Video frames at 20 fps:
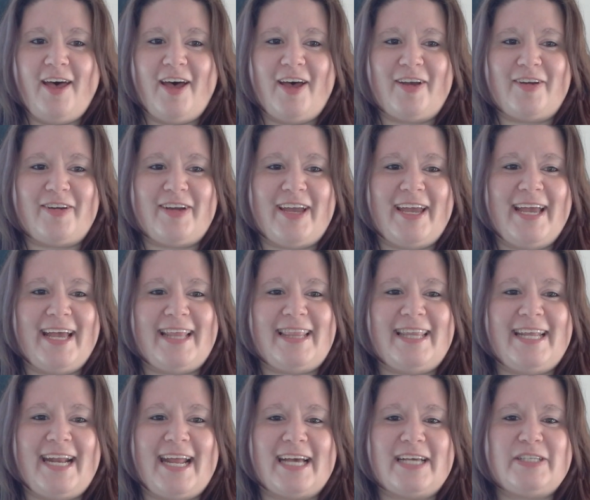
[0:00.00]
All right, and
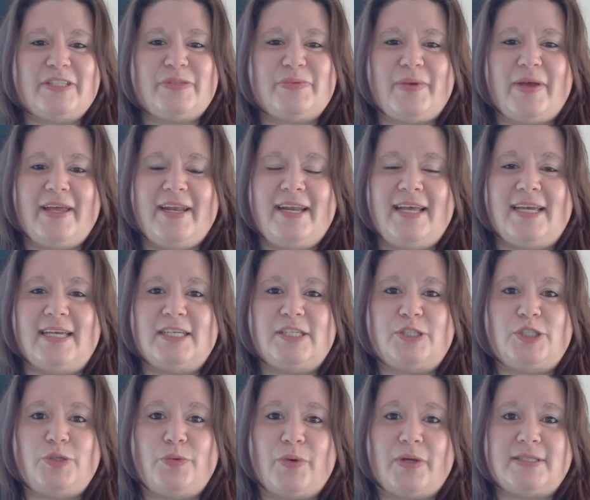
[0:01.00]
the next one
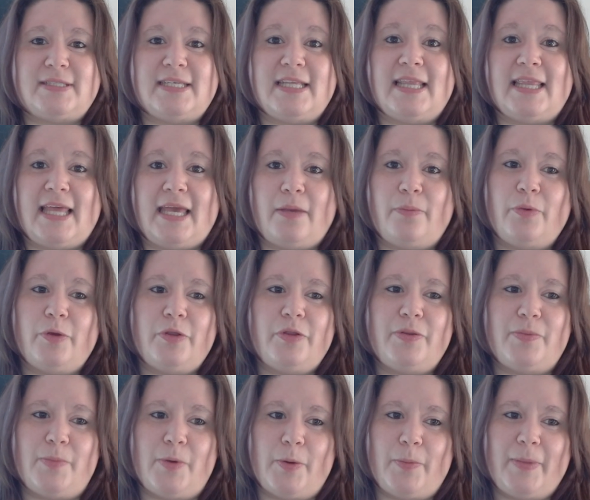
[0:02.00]
is you want to label
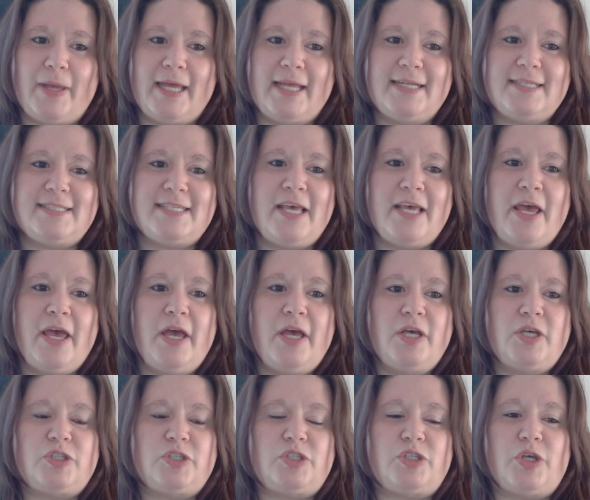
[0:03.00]
the moment.
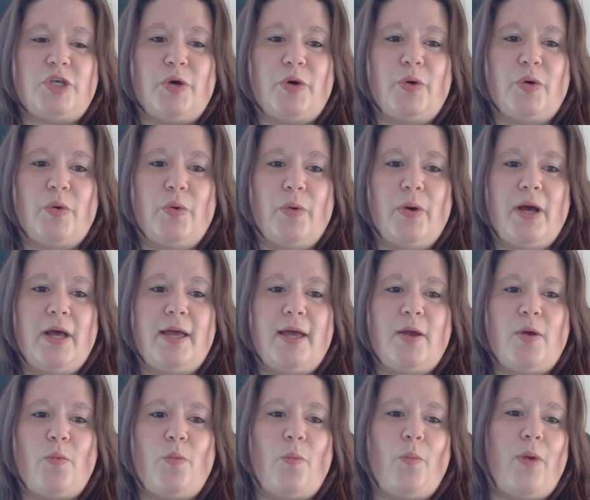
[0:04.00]
So
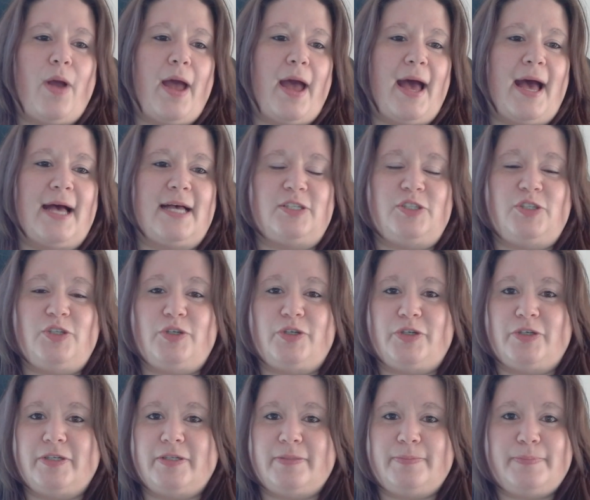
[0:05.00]
as
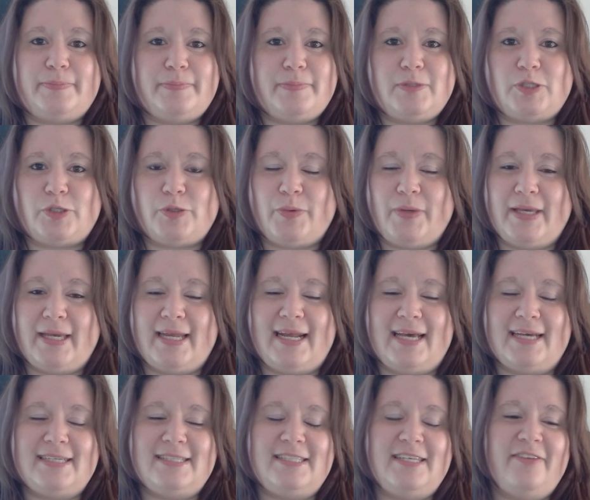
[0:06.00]
you're doing an
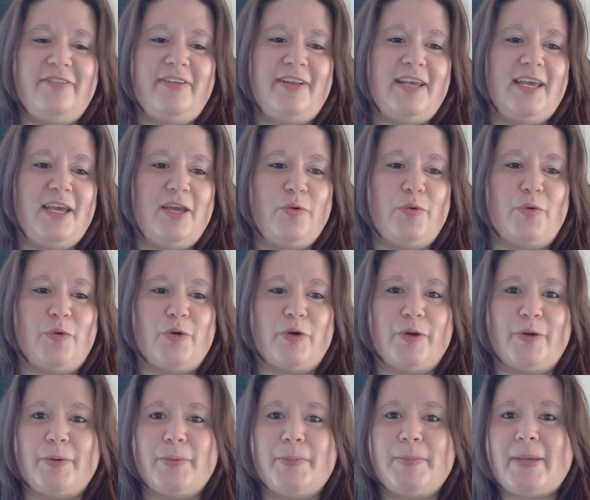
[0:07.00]
activity
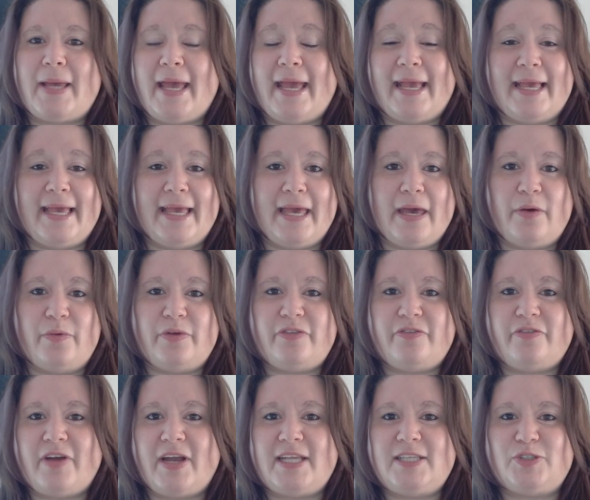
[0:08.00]
or hanging out with
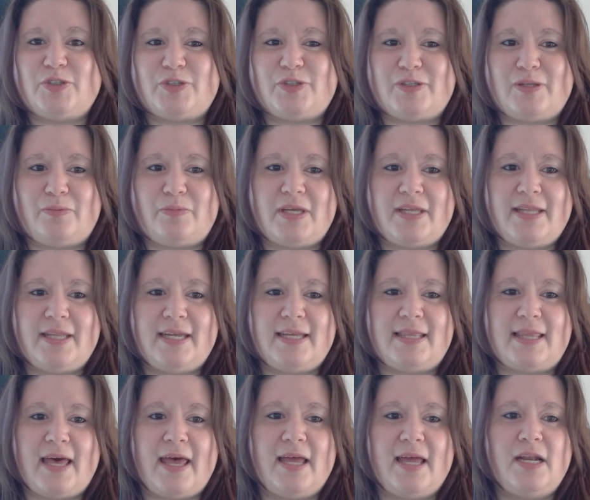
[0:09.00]
friends or something like
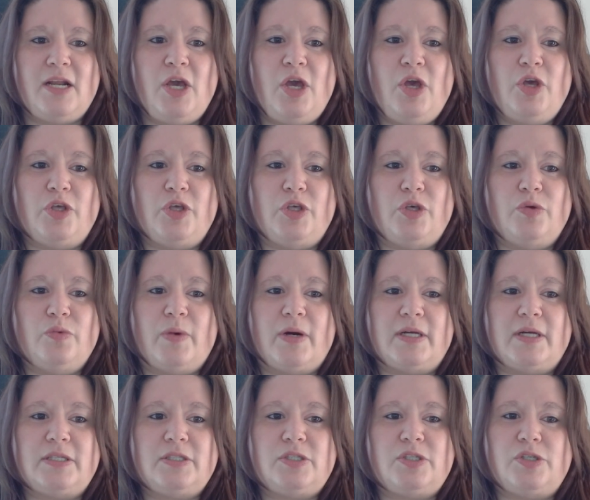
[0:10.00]
that, you
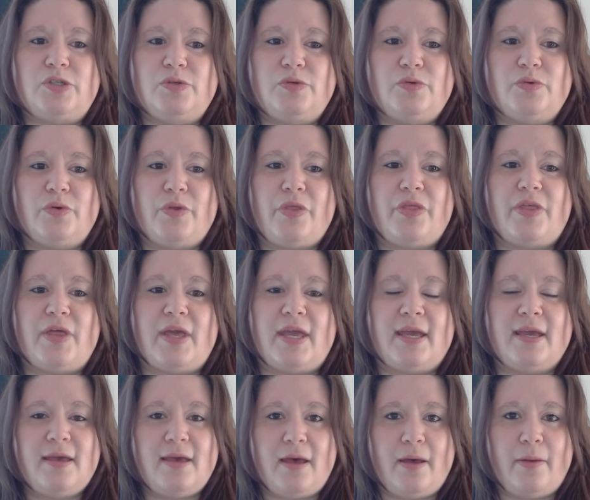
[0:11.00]
want to
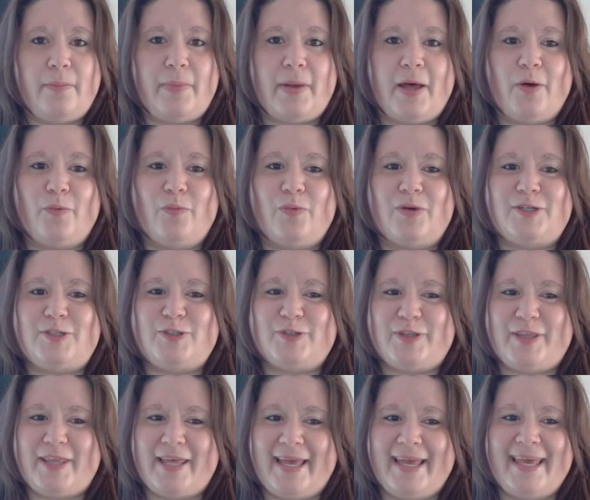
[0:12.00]
think about what you're
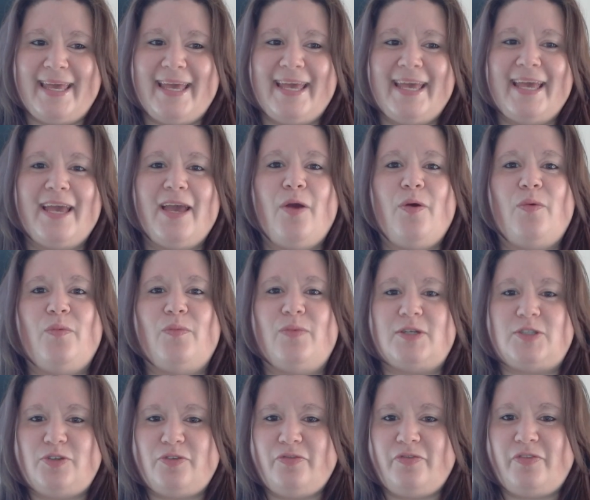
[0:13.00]
thinking,
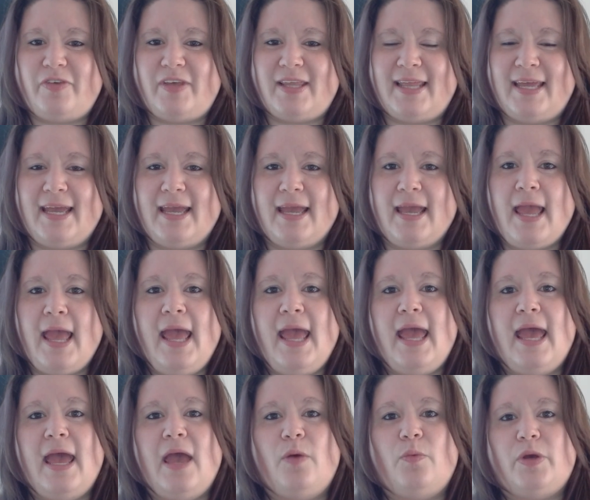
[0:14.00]
what you're feeling,
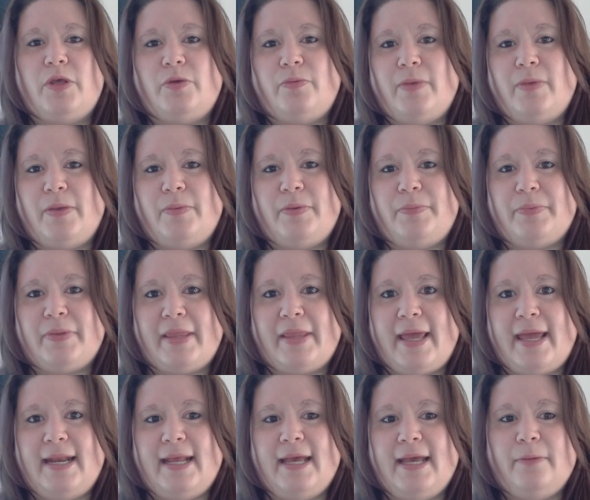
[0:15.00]
and what you may be
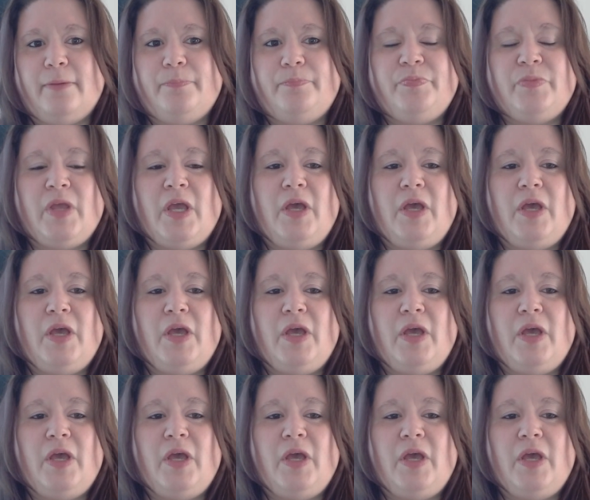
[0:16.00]
planning.